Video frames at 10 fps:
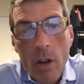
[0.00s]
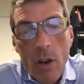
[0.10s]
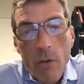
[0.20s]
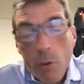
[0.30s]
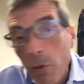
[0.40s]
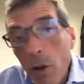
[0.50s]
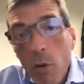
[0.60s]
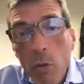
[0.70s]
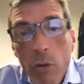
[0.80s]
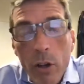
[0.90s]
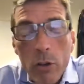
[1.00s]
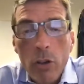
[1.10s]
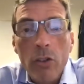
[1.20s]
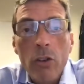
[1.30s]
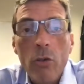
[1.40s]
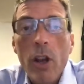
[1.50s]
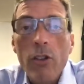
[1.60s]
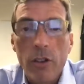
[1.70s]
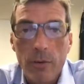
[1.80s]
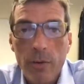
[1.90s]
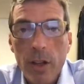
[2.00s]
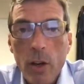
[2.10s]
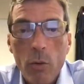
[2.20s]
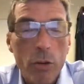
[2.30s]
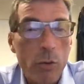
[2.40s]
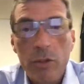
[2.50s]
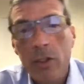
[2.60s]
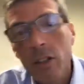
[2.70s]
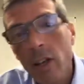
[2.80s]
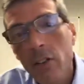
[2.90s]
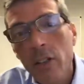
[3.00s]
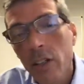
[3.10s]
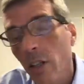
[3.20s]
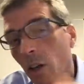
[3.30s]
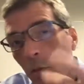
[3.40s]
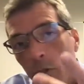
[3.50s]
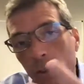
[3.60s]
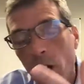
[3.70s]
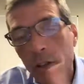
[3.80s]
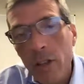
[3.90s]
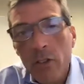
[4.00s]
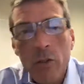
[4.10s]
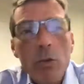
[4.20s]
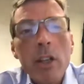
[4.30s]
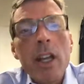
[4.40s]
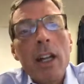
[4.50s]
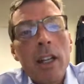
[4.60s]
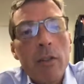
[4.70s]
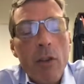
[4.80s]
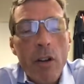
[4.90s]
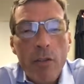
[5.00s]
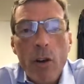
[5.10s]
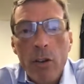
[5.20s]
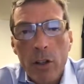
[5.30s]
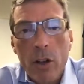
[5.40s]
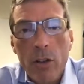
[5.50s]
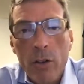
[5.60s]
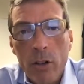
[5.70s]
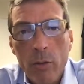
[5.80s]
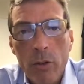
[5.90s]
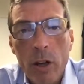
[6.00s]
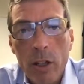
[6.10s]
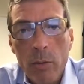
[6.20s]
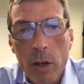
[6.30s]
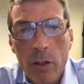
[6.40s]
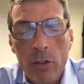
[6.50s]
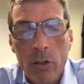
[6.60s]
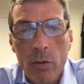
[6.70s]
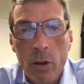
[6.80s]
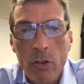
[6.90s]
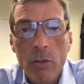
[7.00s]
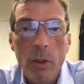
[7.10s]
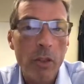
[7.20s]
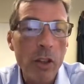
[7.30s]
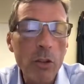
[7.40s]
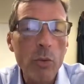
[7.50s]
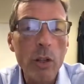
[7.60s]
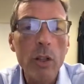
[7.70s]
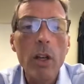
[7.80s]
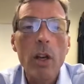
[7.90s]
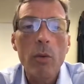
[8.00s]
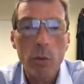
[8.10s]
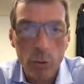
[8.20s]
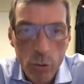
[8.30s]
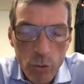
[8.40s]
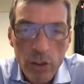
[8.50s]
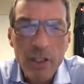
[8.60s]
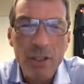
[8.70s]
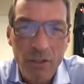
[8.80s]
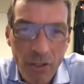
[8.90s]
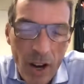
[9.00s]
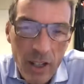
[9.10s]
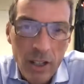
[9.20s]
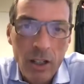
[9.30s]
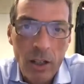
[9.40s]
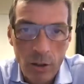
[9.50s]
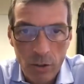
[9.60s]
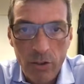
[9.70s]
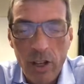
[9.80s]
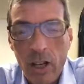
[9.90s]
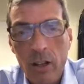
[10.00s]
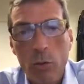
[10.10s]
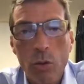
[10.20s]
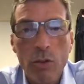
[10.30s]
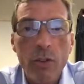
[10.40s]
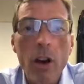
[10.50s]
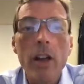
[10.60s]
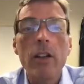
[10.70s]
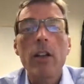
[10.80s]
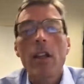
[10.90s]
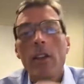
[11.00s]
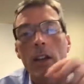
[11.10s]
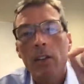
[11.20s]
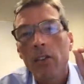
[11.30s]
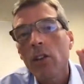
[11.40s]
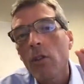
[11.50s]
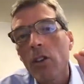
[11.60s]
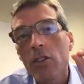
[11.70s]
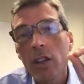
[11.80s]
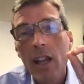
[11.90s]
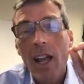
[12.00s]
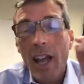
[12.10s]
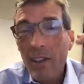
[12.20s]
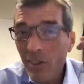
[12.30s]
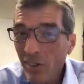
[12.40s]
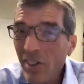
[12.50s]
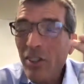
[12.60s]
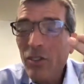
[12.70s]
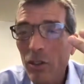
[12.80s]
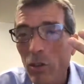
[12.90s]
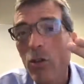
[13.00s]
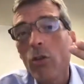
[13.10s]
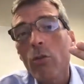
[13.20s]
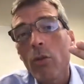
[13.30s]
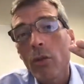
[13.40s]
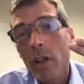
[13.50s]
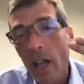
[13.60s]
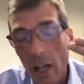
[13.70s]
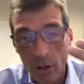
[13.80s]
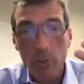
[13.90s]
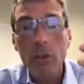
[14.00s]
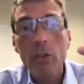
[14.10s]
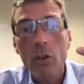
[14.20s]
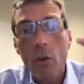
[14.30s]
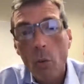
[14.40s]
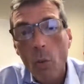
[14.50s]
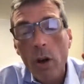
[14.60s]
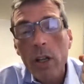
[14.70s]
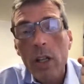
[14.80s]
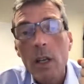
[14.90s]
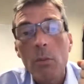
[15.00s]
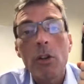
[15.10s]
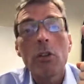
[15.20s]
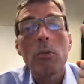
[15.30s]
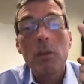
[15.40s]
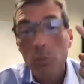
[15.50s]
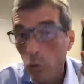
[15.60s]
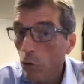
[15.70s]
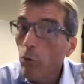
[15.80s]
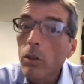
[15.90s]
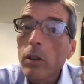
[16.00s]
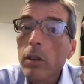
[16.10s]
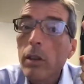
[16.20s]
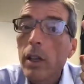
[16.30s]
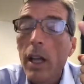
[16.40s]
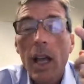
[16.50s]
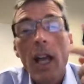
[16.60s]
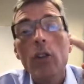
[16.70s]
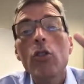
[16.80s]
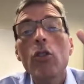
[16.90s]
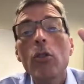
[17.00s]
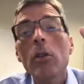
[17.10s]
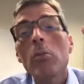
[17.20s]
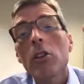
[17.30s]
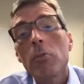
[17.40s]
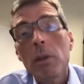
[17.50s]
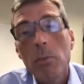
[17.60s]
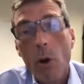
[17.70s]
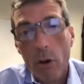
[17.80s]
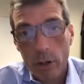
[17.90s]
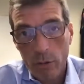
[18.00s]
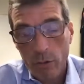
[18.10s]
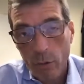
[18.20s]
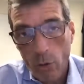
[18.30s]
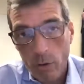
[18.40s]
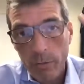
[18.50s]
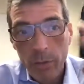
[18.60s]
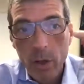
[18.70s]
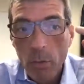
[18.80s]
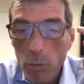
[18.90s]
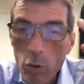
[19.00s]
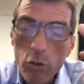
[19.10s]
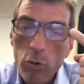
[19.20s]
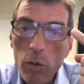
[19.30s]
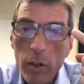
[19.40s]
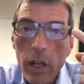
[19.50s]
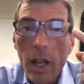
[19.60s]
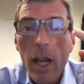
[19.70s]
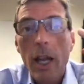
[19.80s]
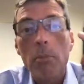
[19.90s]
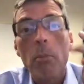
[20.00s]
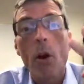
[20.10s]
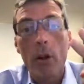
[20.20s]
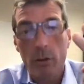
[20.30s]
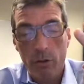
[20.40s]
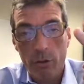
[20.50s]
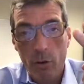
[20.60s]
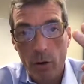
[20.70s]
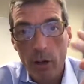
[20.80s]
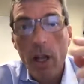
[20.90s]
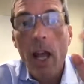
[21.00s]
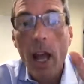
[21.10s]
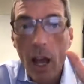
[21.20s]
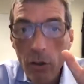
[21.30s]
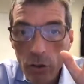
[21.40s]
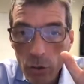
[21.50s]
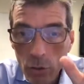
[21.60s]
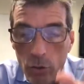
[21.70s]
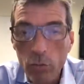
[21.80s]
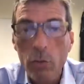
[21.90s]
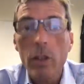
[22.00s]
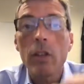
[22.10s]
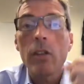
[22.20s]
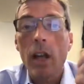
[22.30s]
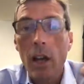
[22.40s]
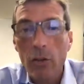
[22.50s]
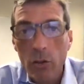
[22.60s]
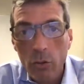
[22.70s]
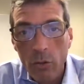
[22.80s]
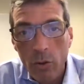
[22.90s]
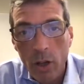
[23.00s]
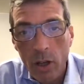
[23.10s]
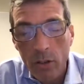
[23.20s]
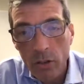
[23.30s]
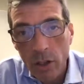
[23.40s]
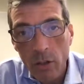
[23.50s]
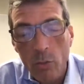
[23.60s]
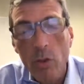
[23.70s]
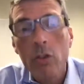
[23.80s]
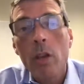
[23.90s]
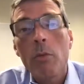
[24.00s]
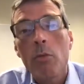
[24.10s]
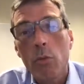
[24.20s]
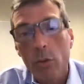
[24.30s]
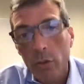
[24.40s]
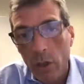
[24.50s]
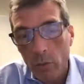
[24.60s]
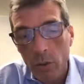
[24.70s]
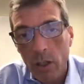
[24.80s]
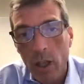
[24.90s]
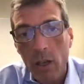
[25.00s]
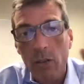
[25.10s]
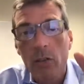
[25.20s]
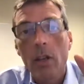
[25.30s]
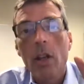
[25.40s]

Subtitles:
From there, we'll move on to consideration, which we've discussed in a number of contexts. You really can't get very far into contracts with talking about consideration, but this week we will truly define it and understand it. We'll find that consideration has essentially two elements. One, it must be mutual, and two, it must be bargained for. Mutual and bargained for. As you do the readings, as you study the restatement rules and read the cases,